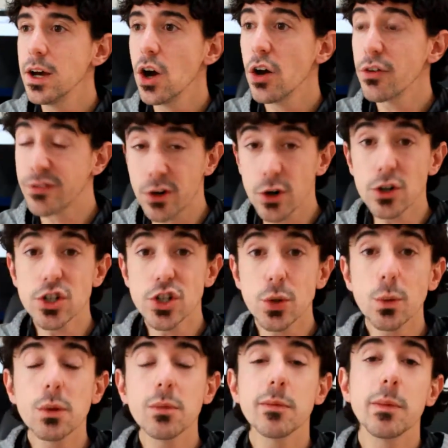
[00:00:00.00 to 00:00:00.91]
of course,
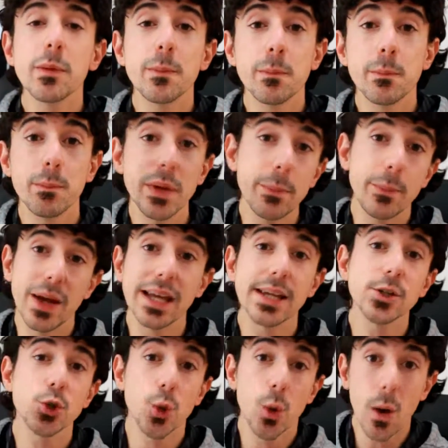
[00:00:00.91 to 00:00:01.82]
you will be
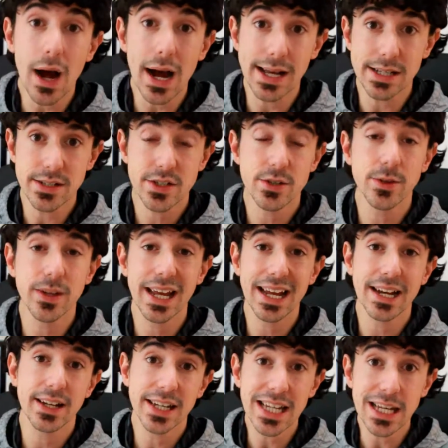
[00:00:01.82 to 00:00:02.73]
paying twice to
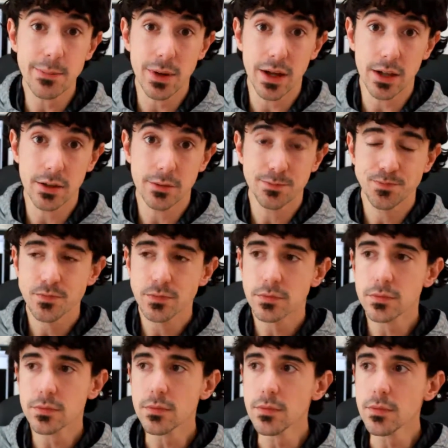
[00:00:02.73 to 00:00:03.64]
get an email.
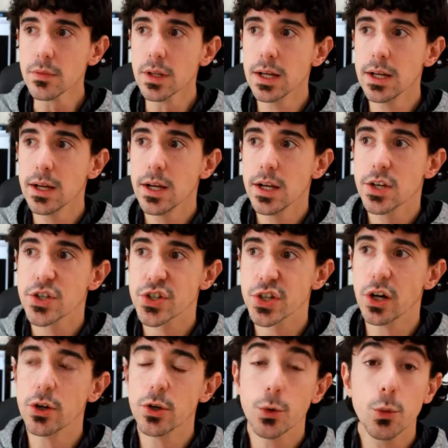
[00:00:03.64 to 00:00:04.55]

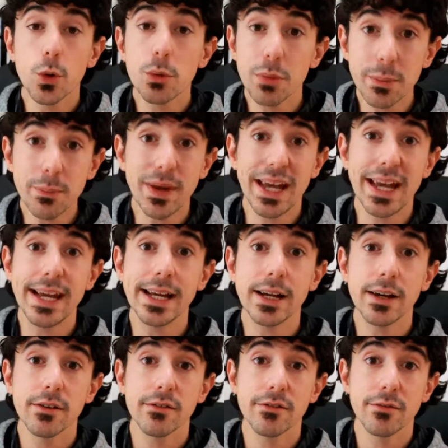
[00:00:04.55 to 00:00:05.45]
So you will be
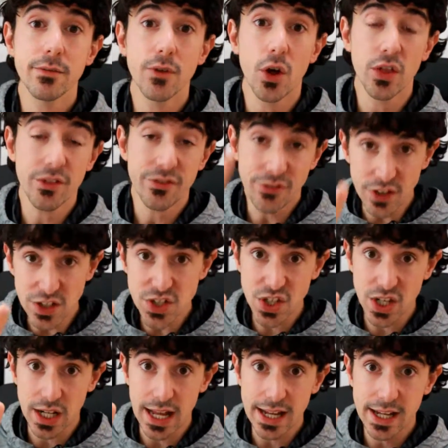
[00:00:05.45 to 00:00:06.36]
paying on the
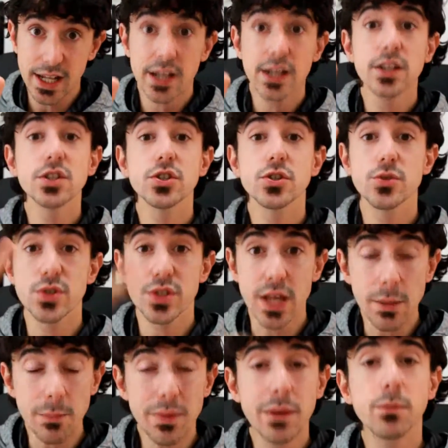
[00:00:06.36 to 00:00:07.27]
first click to
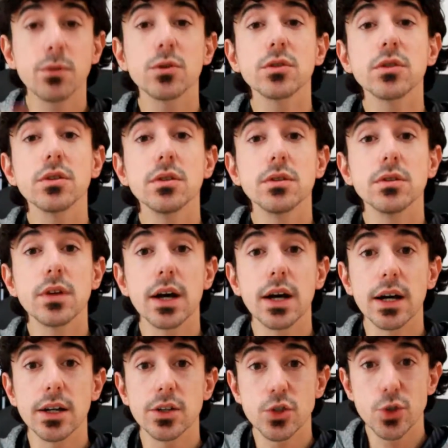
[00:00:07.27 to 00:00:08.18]
send people
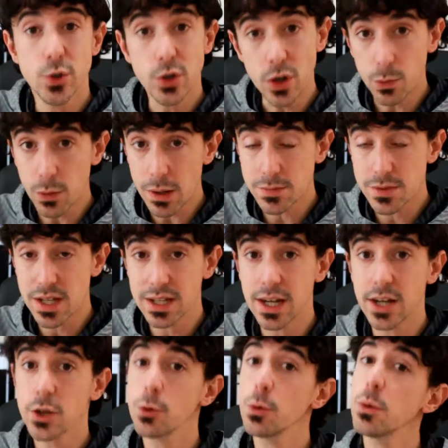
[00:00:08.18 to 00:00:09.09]
to your website,
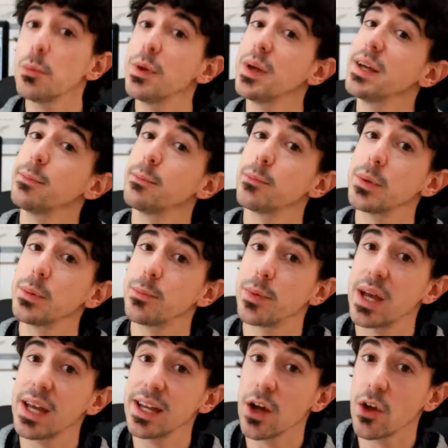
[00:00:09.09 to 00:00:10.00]
and you will be
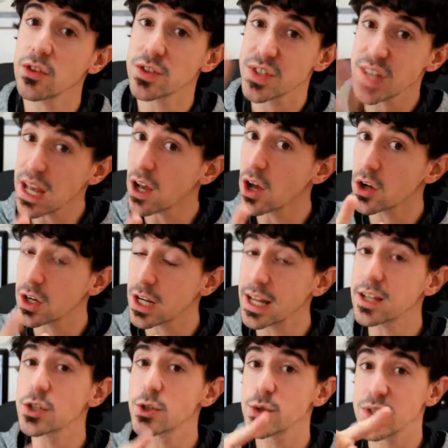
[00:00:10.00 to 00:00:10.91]
paying on the second
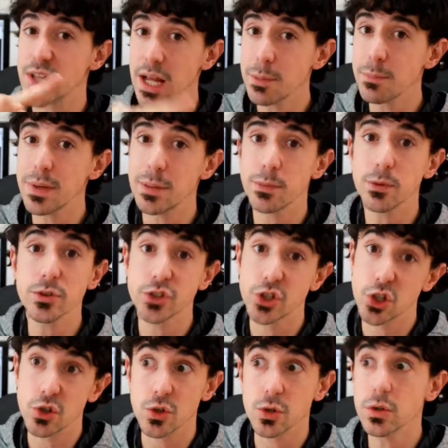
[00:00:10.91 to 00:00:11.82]
click to send people
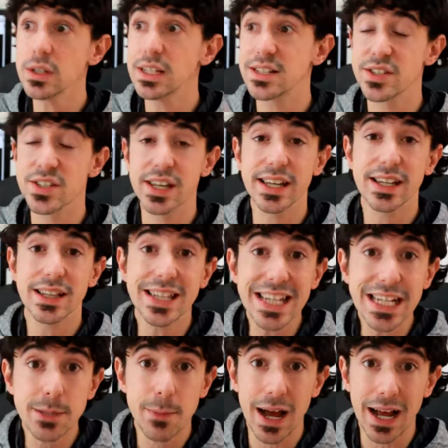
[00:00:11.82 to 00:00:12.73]
to, let's say, a
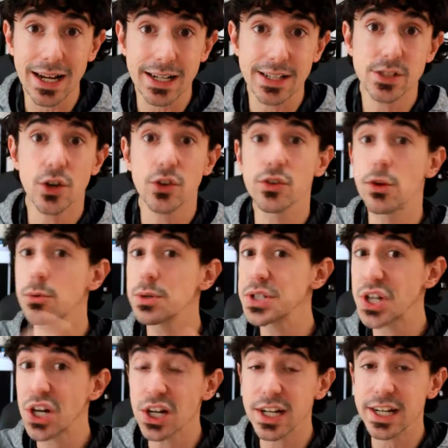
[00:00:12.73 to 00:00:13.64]
lead magnet on the
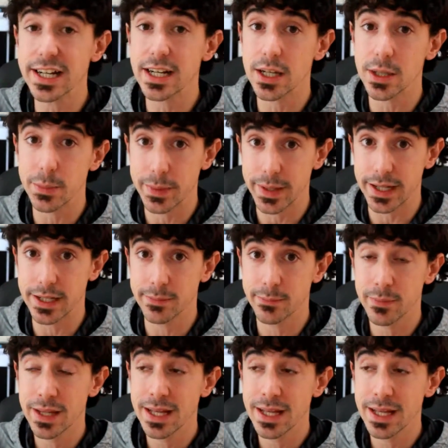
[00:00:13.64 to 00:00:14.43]
retargeting campaign.